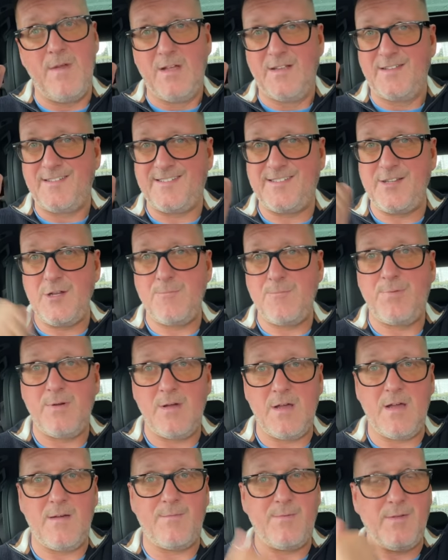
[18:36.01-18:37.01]

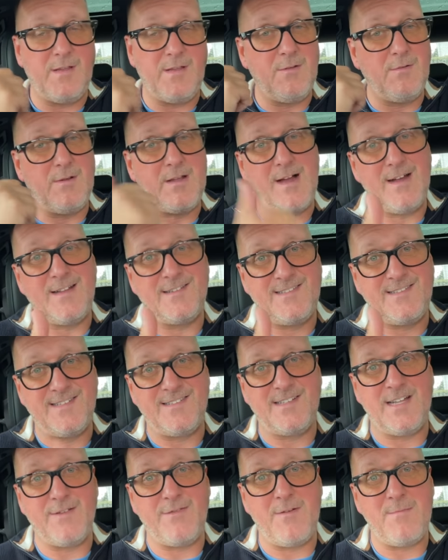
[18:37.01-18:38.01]
Superb, you guys
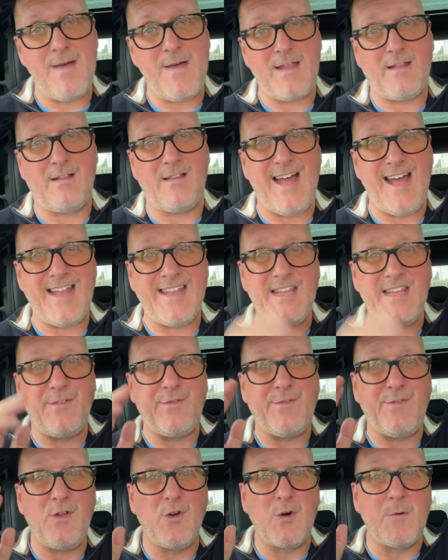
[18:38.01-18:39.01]
deserve a medal. And
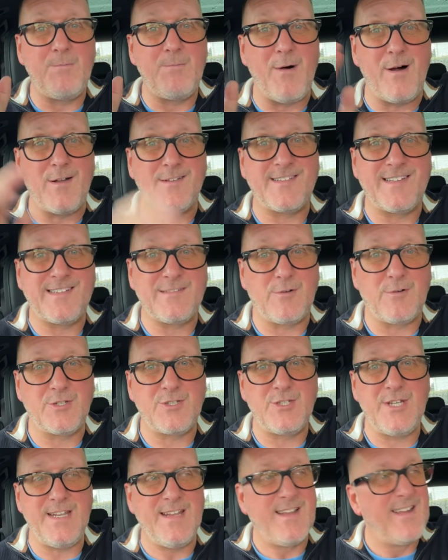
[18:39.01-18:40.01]
if your boss is
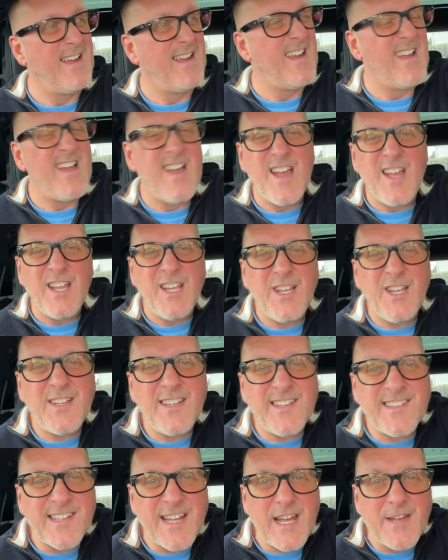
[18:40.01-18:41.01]
watching, you
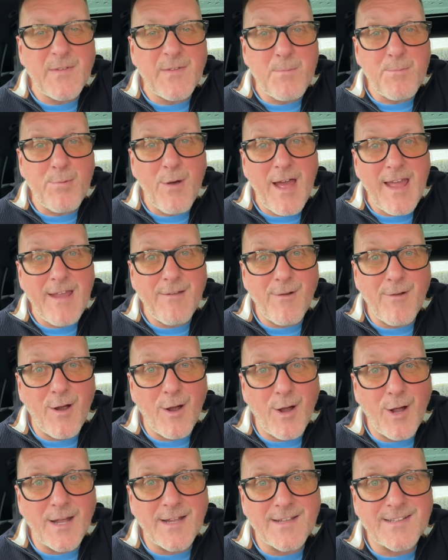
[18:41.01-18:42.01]
deserve a pay
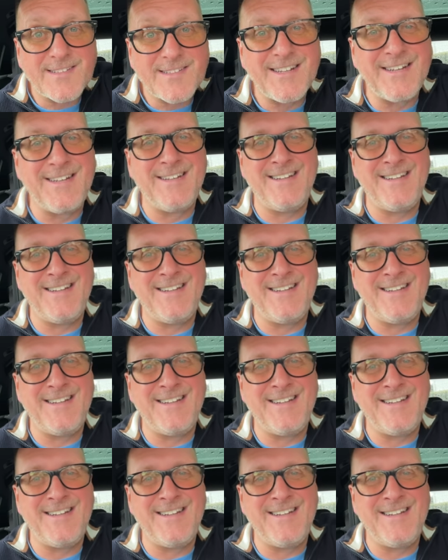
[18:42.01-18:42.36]
rise.